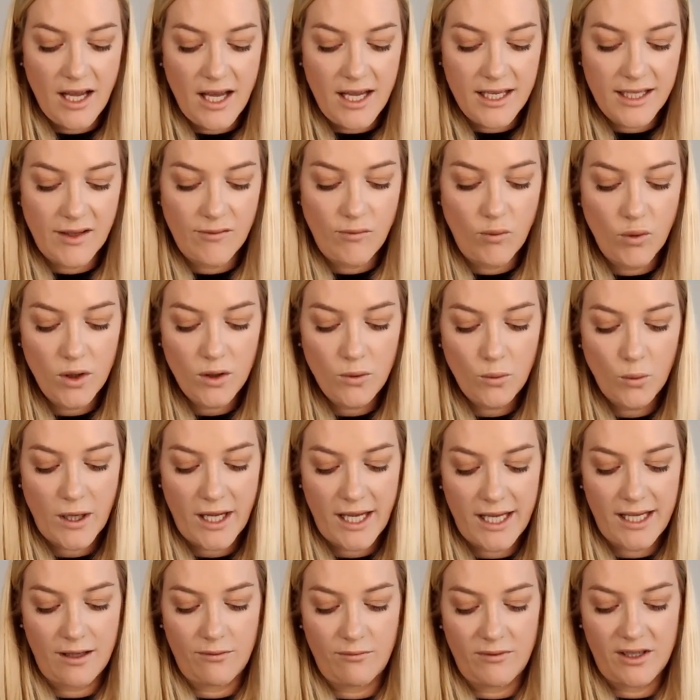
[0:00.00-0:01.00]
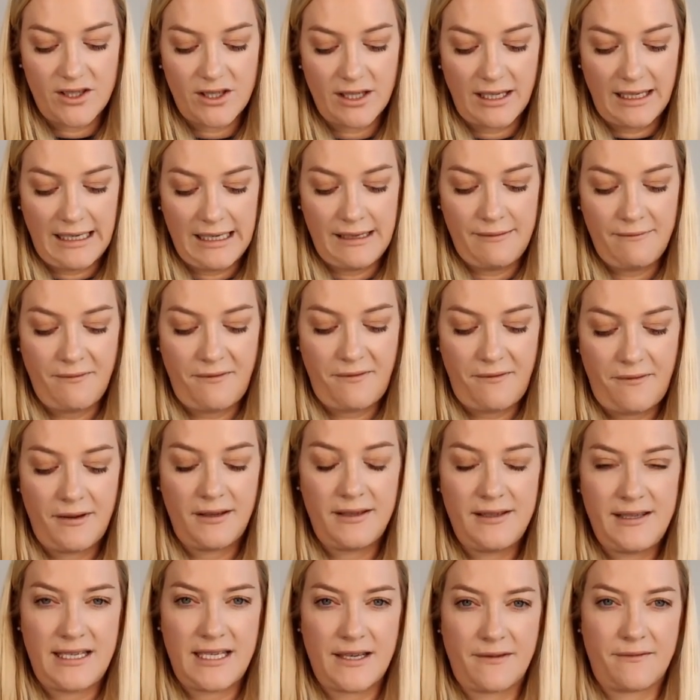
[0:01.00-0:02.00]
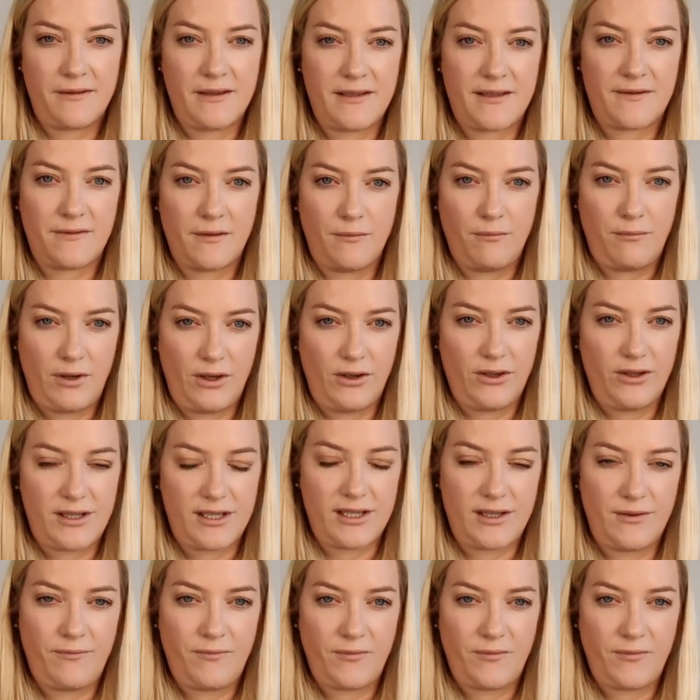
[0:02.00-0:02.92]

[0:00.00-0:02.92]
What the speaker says: Give one way in which lymph differs from blood.